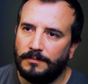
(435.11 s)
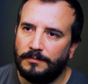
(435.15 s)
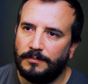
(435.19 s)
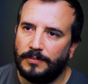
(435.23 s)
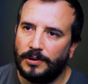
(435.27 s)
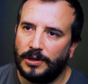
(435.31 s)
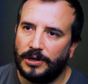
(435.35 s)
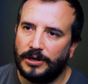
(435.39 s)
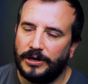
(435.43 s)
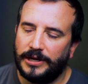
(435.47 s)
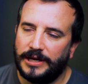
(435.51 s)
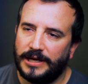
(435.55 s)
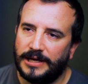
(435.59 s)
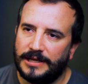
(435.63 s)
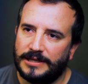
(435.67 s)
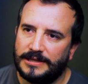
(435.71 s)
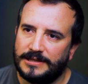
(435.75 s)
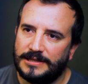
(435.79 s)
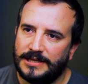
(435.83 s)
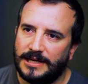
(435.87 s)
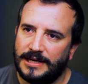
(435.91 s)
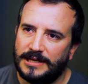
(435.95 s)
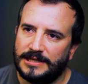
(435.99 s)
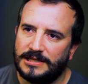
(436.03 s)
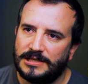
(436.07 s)
but it
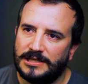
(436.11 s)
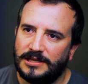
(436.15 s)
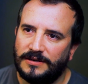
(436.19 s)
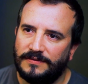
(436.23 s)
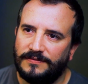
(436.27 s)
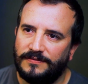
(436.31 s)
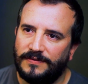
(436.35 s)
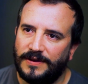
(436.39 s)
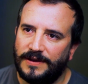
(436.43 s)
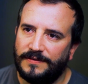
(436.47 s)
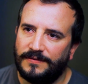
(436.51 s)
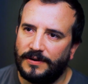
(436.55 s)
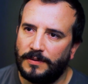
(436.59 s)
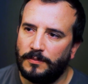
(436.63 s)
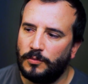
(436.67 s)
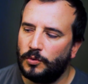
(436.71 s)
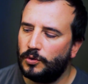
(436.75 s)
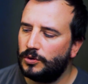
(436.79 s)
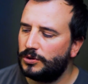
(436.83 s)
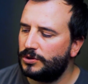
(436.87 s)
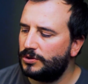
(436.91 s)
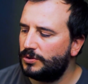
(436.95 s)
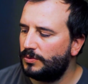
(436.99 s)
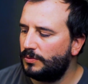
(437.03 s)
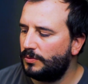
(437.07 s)
tends to favour
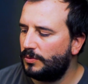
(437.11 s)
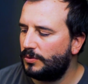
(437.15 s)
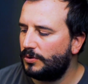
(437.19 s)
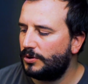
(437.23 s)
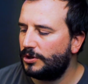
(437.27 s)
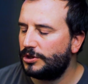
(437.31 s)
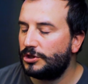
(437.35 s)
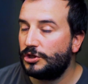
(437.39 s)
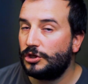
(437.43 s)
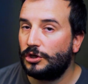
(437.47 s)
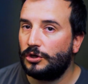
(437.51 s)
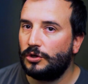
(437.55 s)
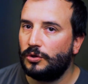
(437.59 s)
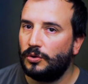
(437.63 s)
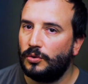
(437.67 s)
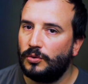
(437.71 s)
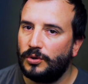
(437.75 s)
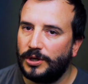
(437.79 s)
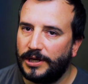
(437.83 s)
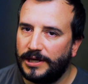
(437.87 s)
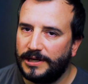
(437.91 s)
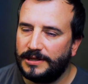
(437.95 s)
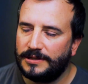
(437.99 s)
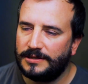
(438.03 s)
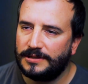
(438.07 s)
more towards your
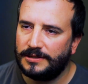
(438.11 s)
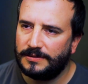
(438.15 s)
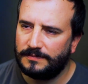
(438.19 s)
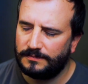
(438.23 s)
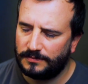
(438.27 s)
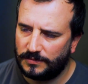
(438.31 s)
chloride,